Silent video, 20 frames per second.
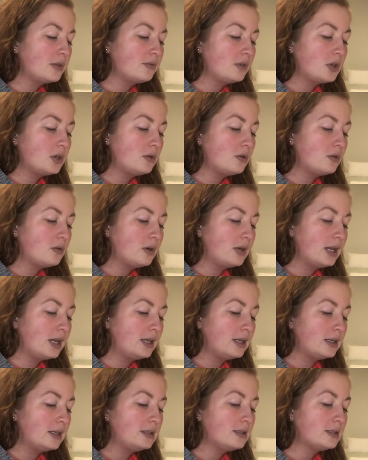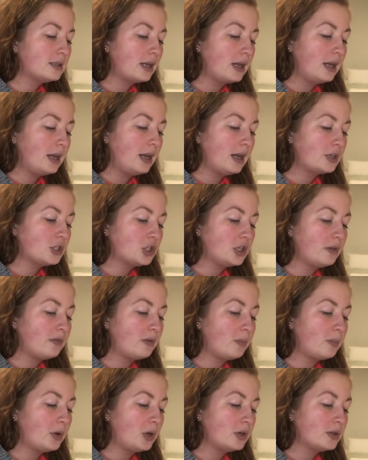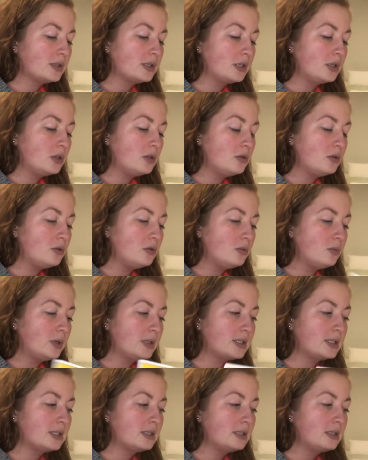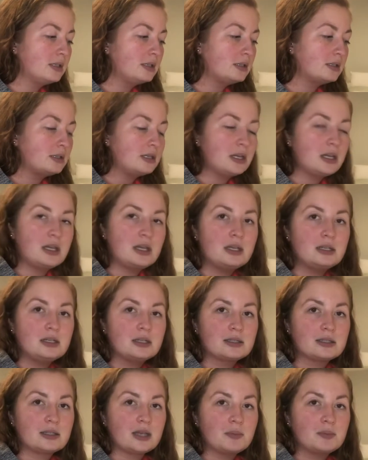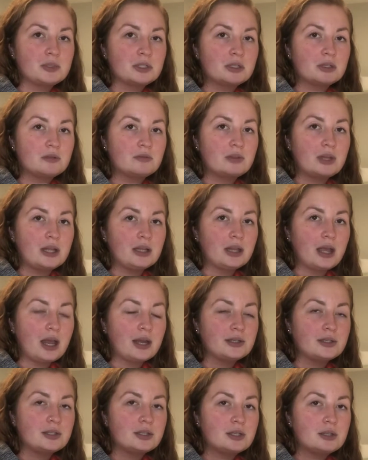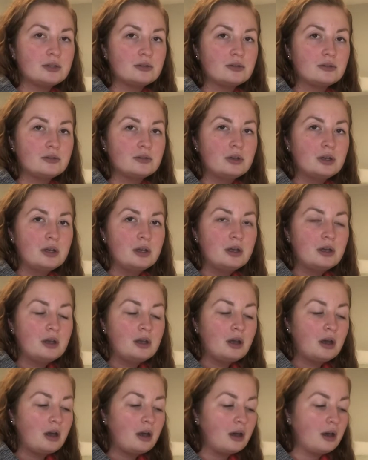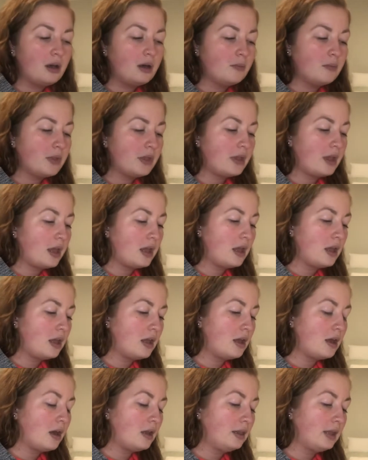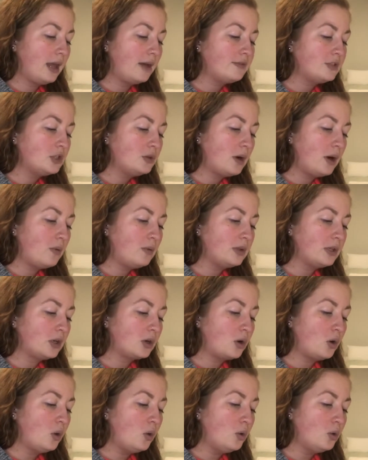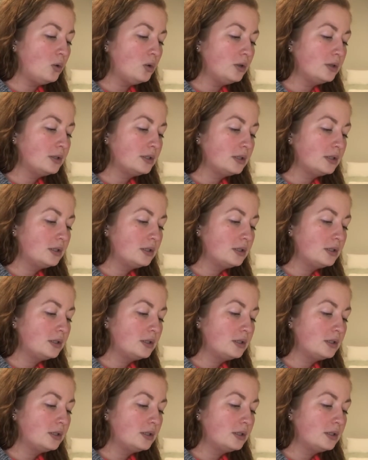you, it is a connection of a person who was sneaky, deceptive. They lied to you. They left you out in the cold.